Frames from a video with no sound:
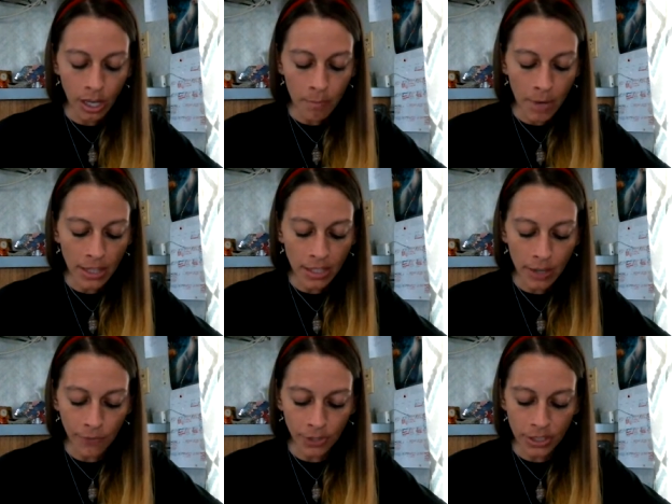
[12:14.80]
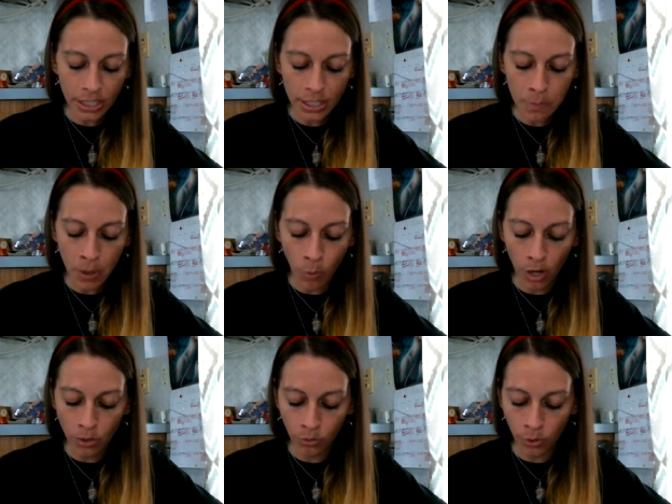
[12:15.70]
May the differences be
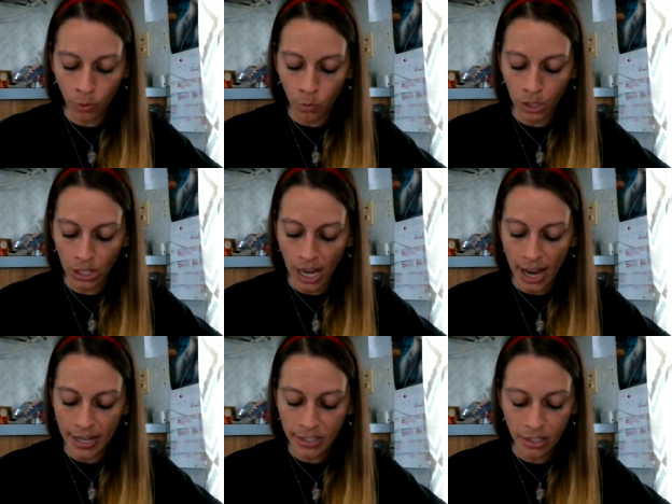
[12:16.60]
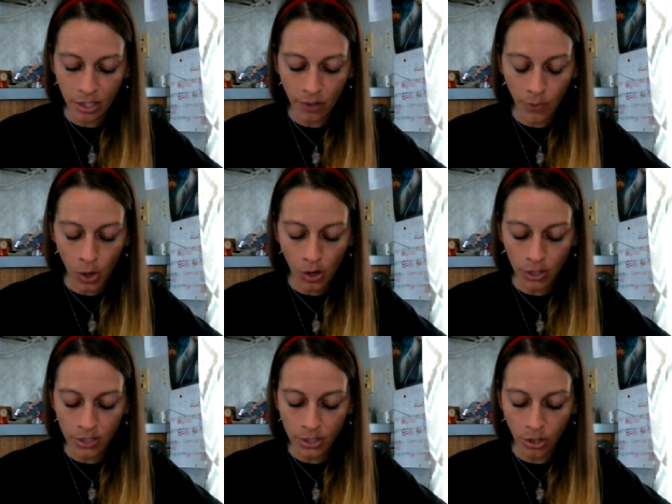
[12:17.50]
worked through with the highest good of all
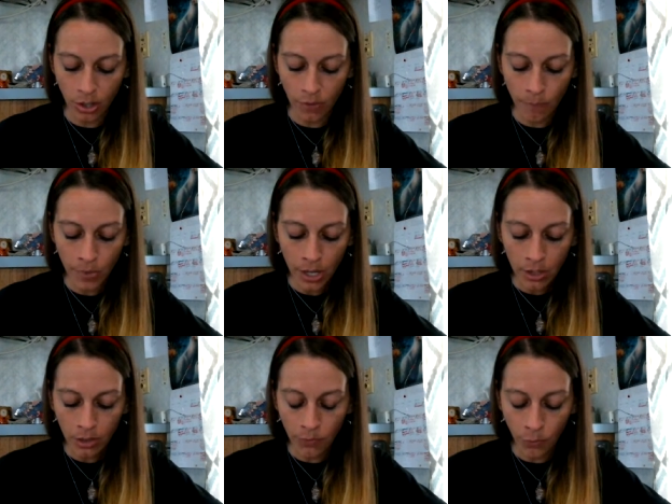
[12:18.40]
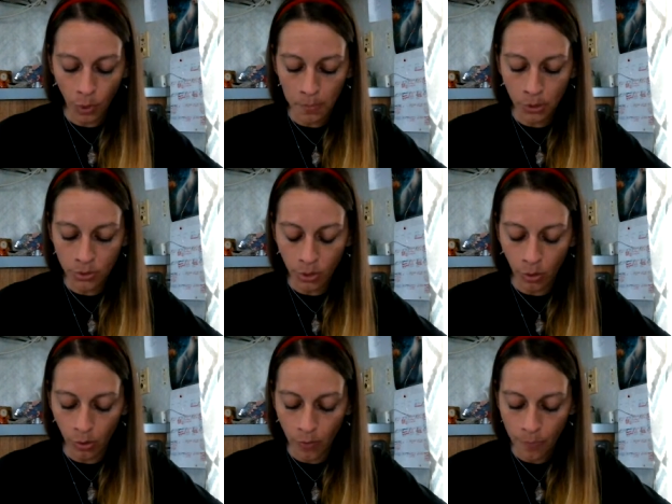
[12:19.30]
concerned, the foremost
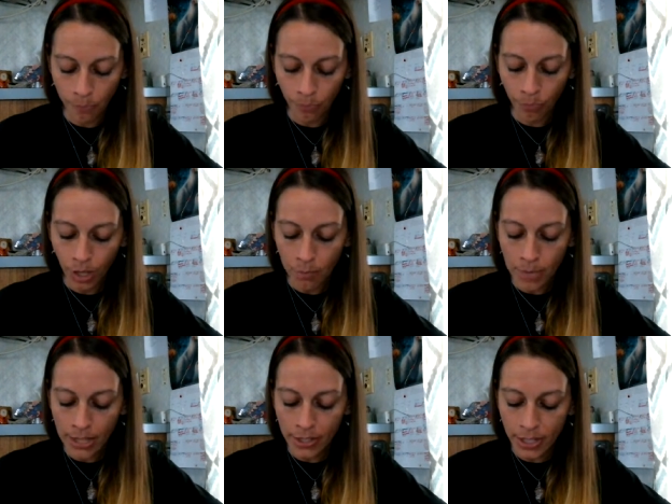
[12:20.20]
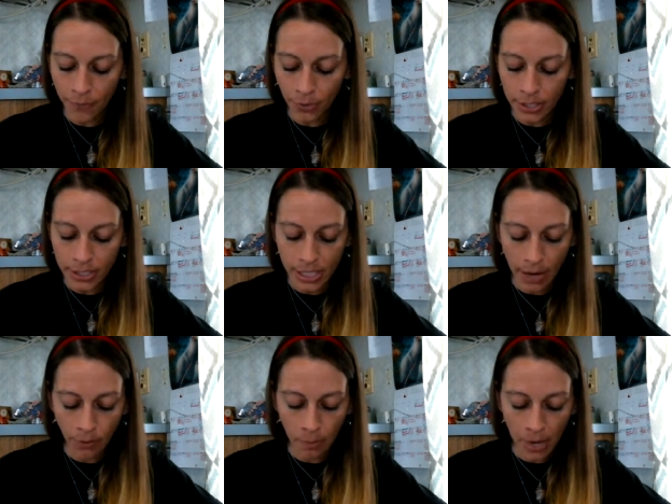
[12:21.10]
goal. May the difference
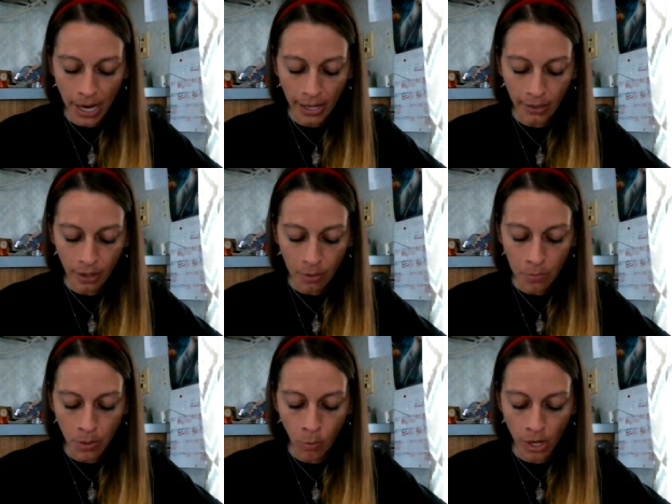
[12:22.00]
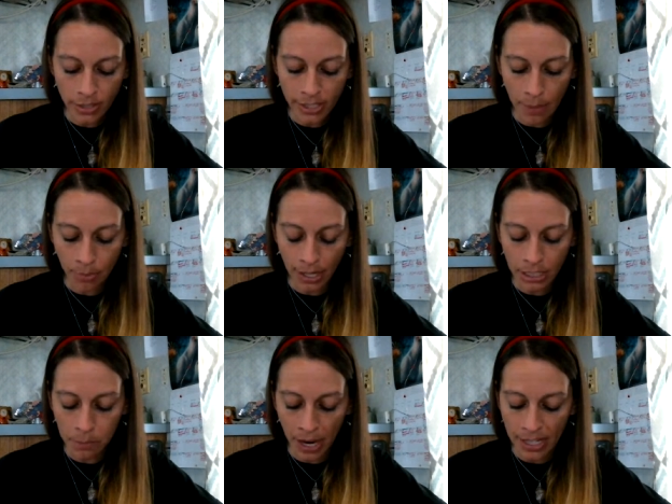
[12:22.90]
that remain be ones that bring
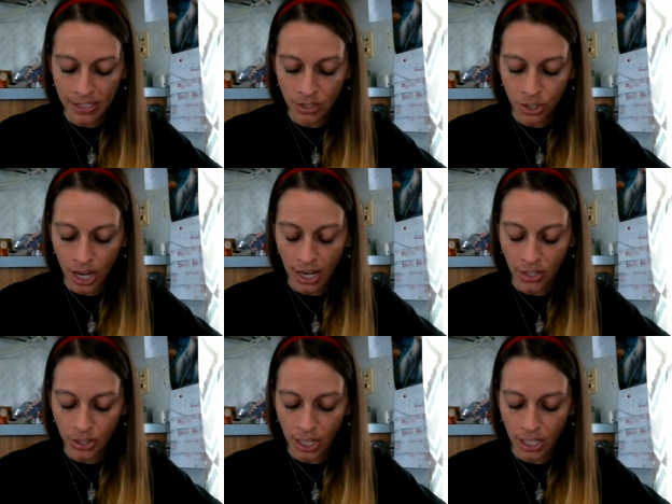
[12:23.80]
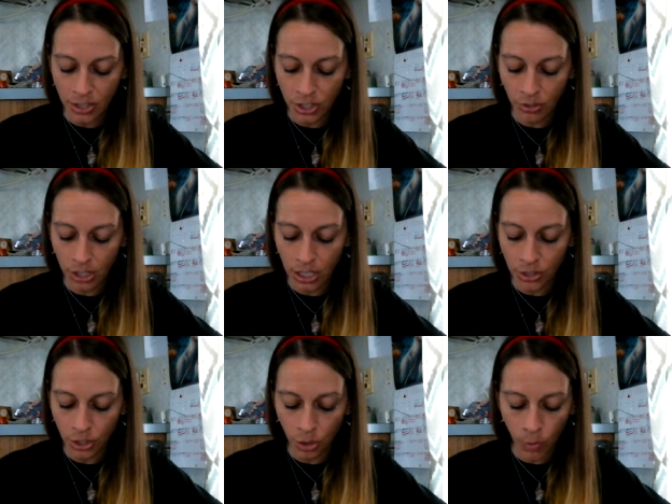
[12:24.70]
spice and change and agility
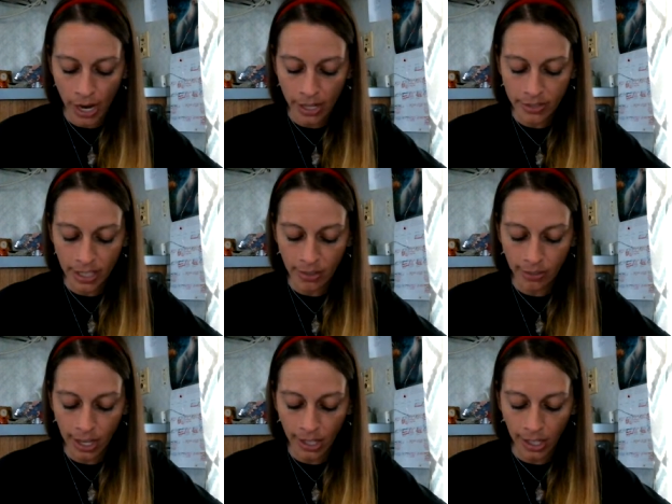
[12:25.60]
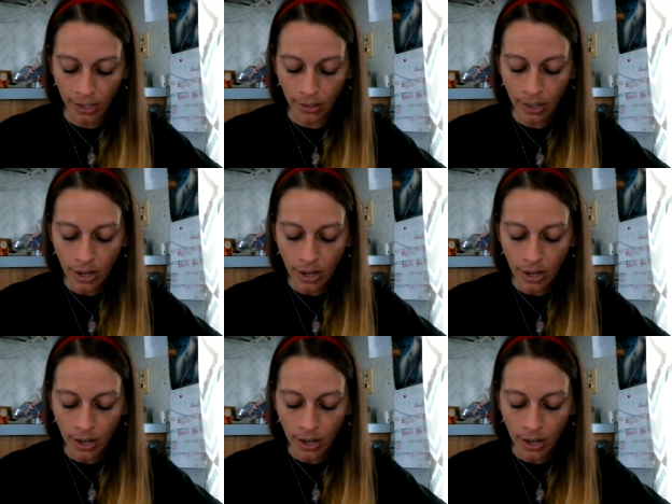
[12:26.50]
to your ways and thinking.